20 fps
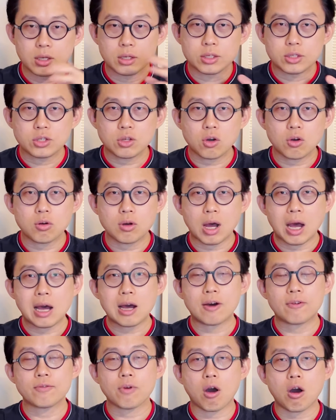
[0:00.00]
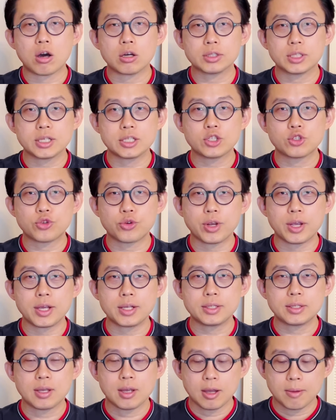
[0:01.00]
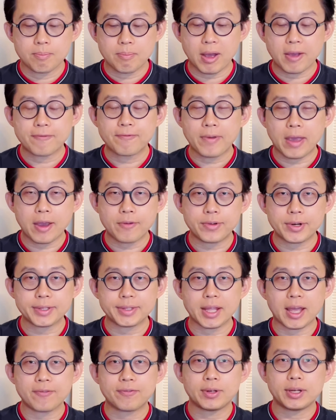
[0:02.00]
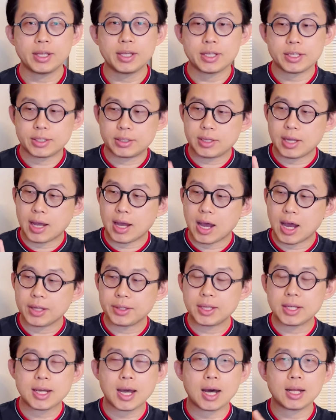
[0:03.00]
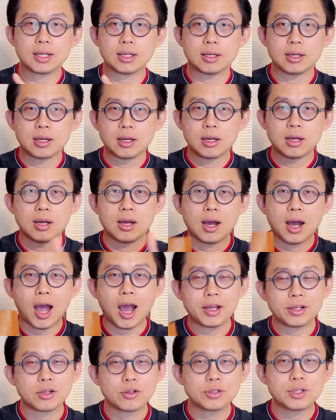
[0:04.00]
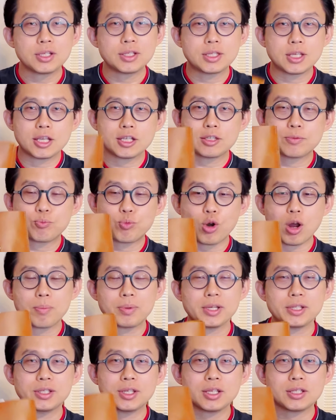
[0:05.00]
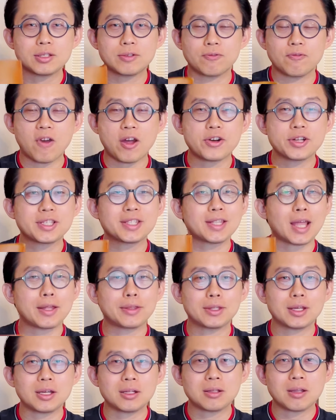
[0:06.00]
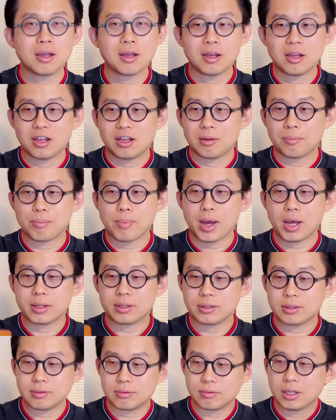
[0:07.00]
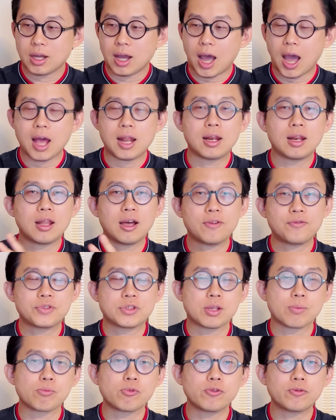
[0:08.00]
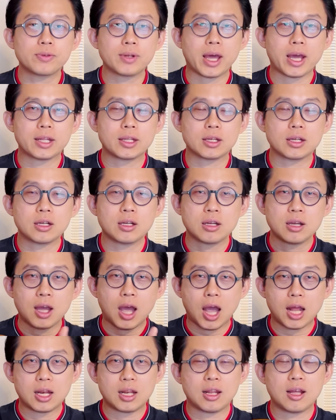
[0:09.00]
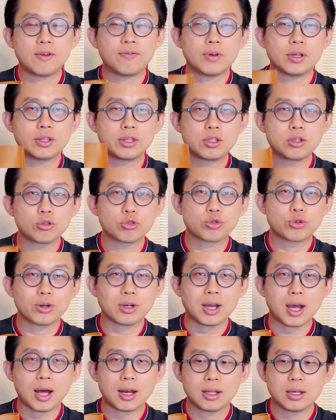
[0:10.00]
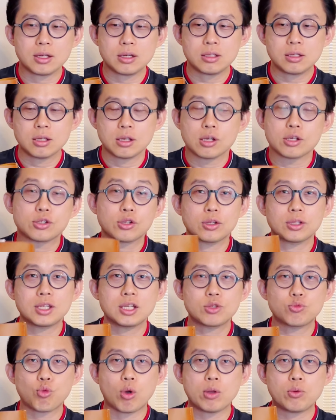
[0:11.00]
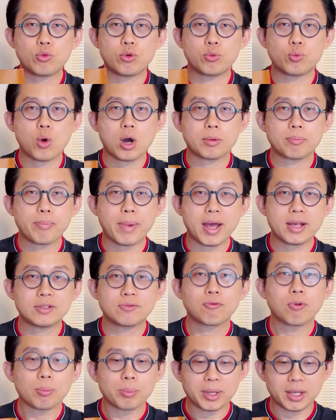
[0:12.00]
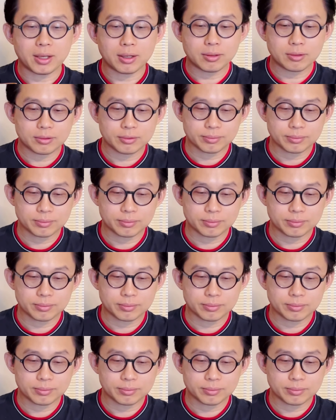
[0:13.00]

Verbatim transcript: So out of all these trees, my favorite definitely is their honey color. I know this is probably just very standard, but I love smooth leather, I love a neutral color, so this one would work best for me.